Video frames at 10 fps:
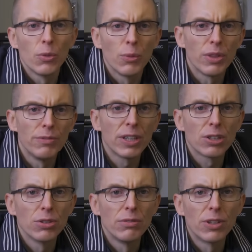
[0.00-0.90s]
With the
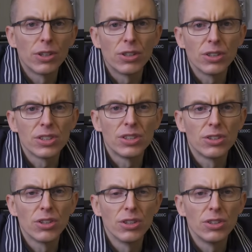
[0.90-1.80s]
Victron inverters, this is
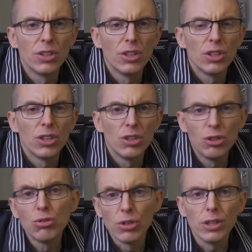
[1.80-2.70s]
done
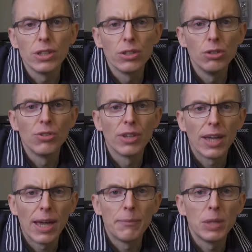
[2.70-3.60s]
usually using
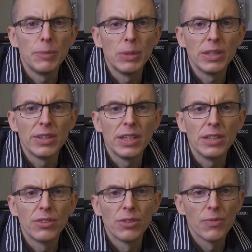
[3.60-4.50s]
M P P
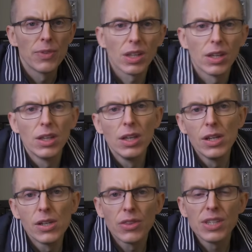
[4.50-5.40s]
Ts.
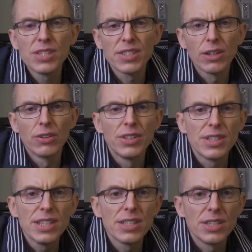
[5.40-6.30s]
These sit on the
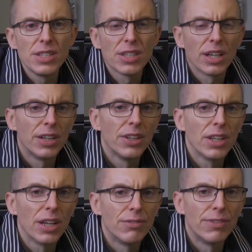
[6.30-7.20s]
D C side
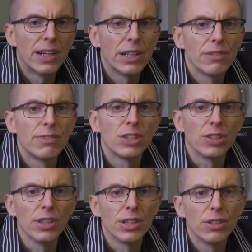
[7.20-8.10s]
and very
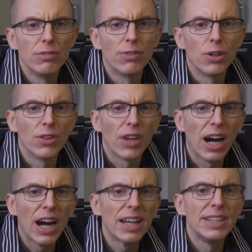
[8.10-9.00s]
efficiently convert the
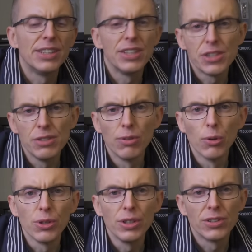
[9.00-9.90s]
high D C
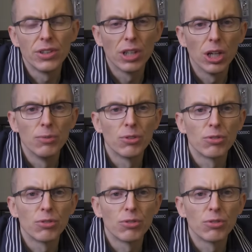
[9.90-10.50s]
voltage that comes